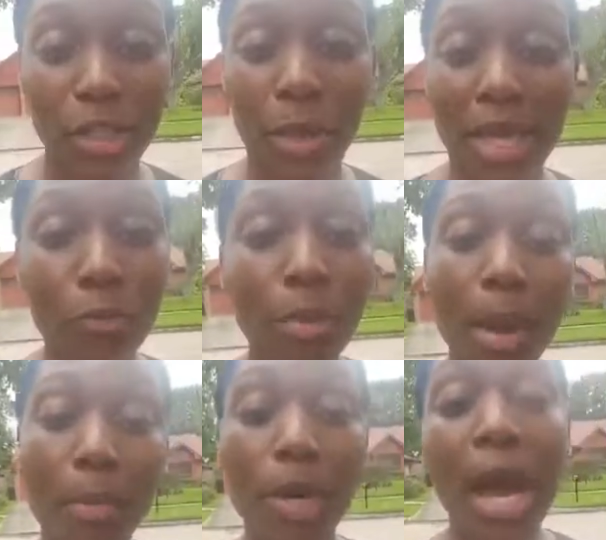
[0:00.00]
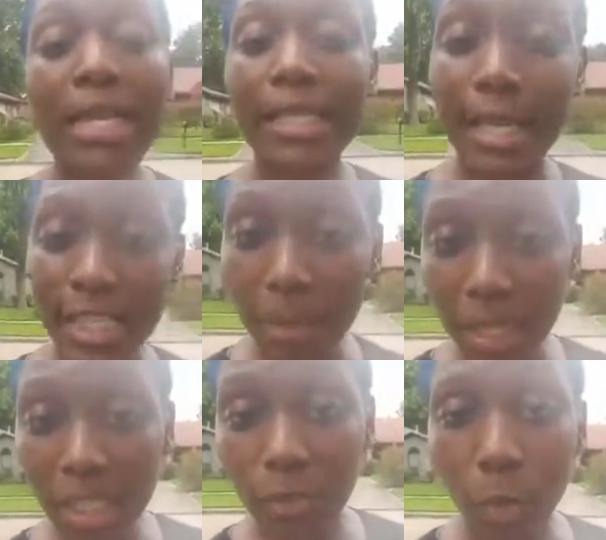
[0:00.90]
so again remember six
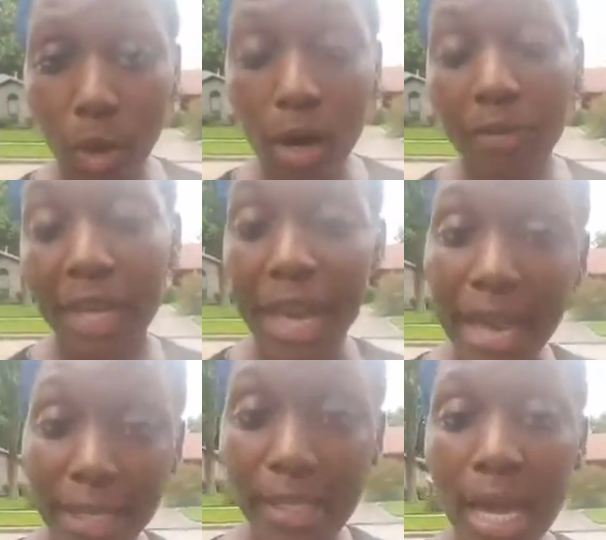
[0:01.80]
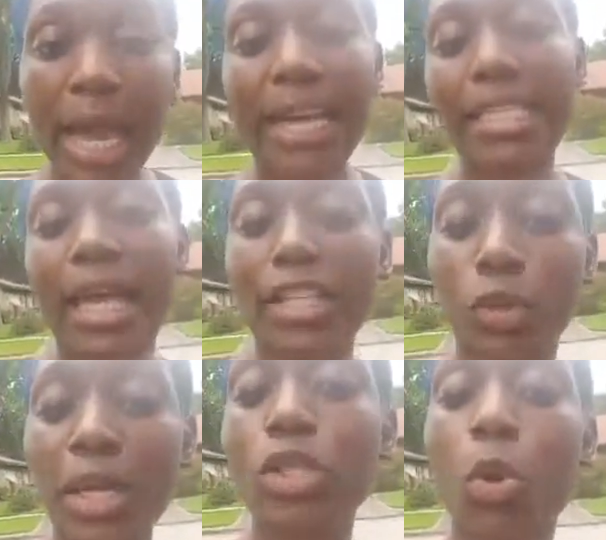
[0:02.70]
minutes of, work of HIIT is like
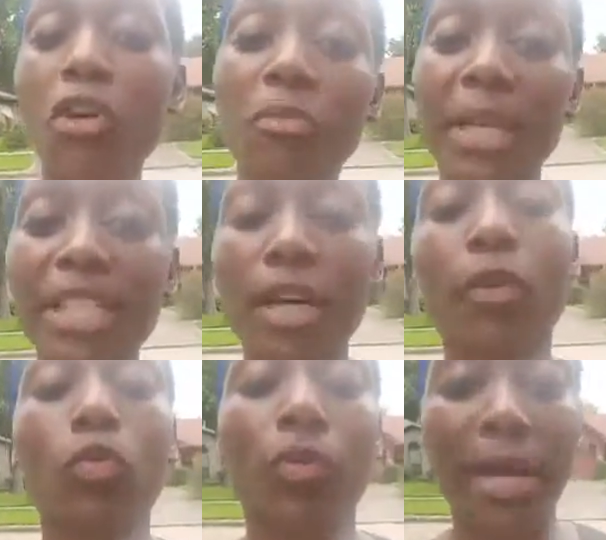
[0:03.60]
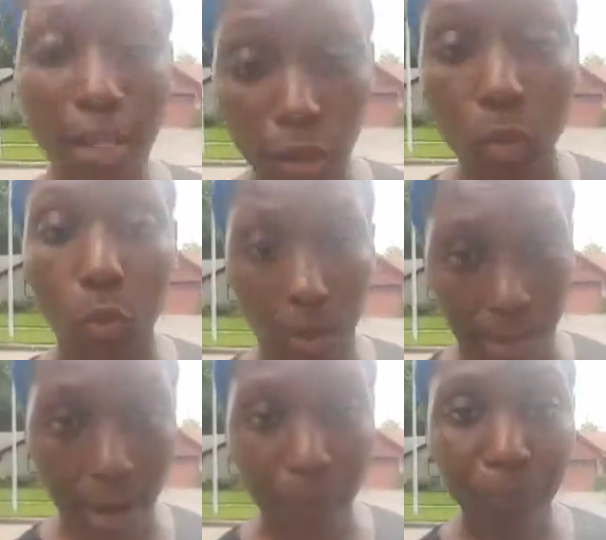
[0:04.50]
doing 12 minutes of a regular
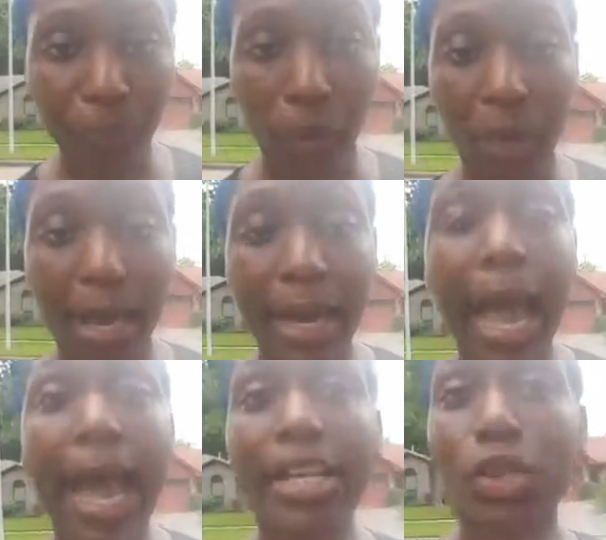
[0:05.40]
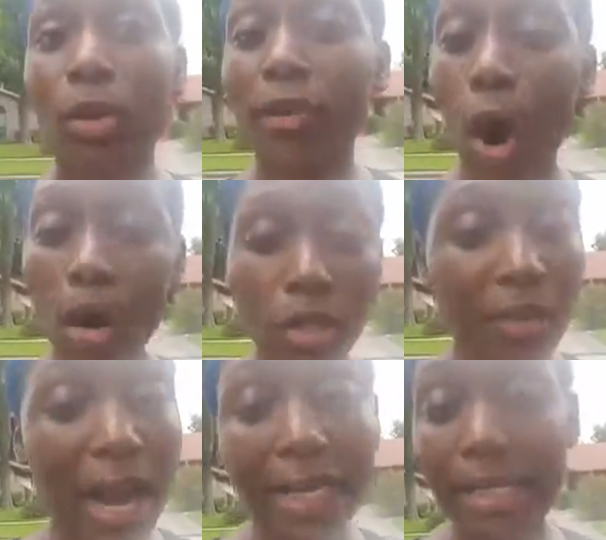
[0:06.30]
workout Okay. And so if all
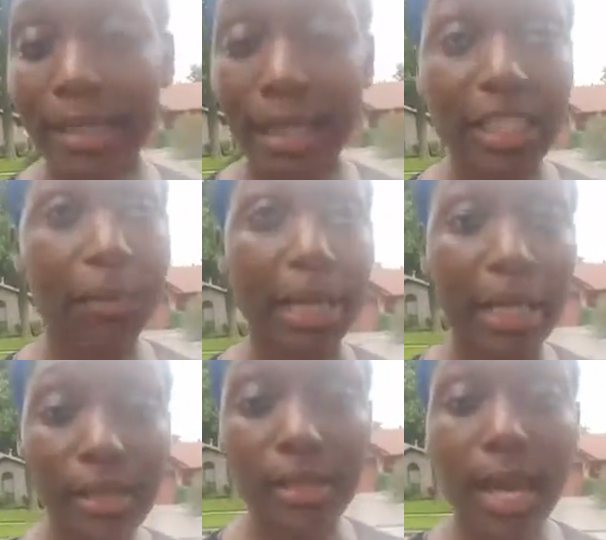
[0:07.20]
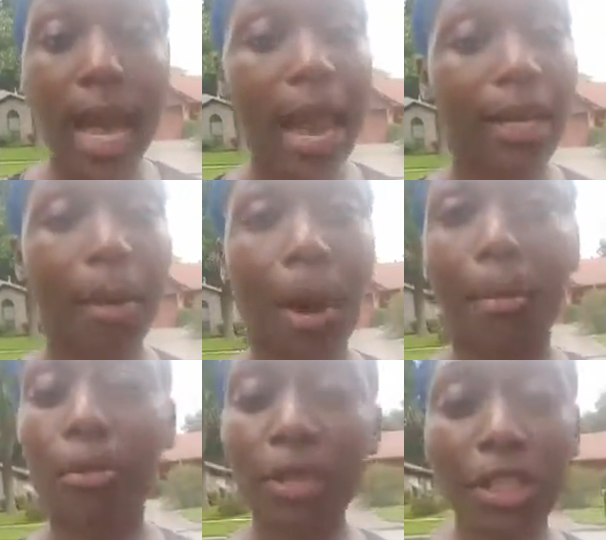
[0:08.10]
you've got is six minutes, and I'm,
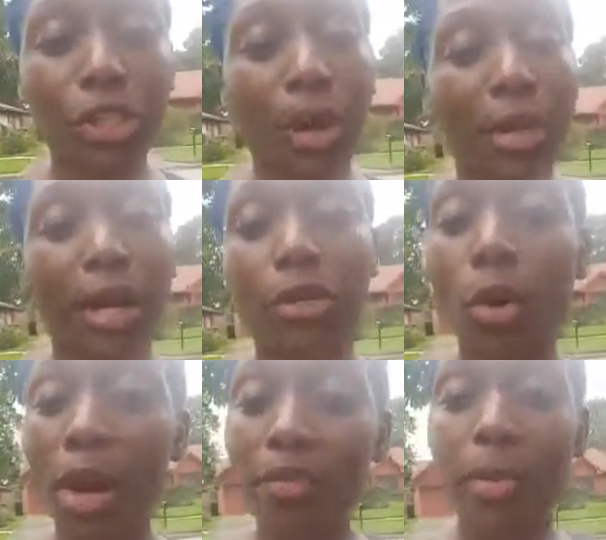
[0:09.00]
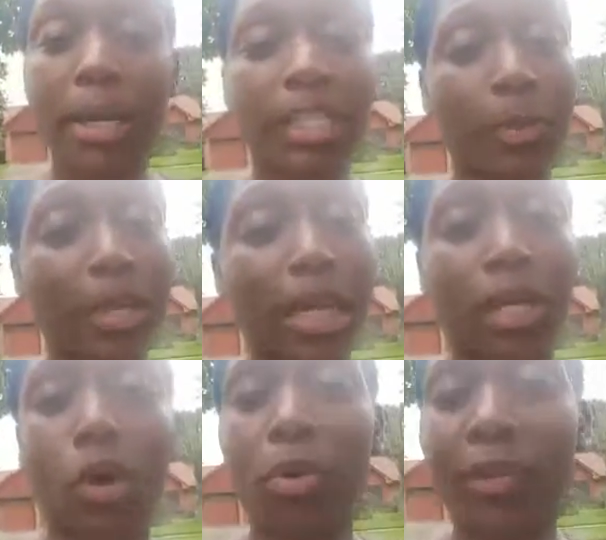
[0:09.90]
I'm pretty sure, I mean, I know everybody's busy.
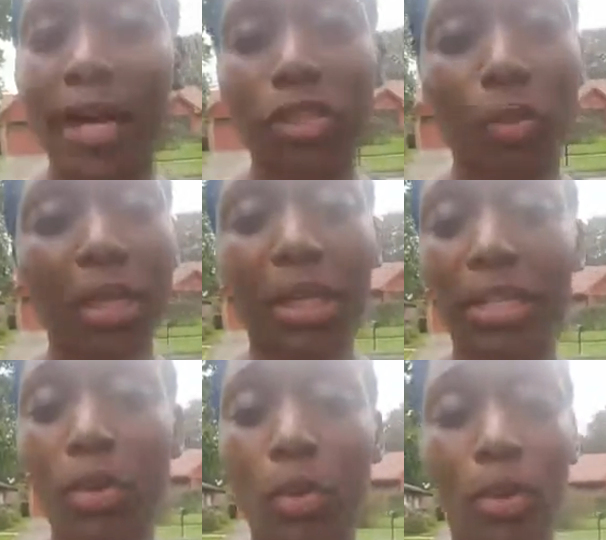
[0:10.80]
I know we've got so many things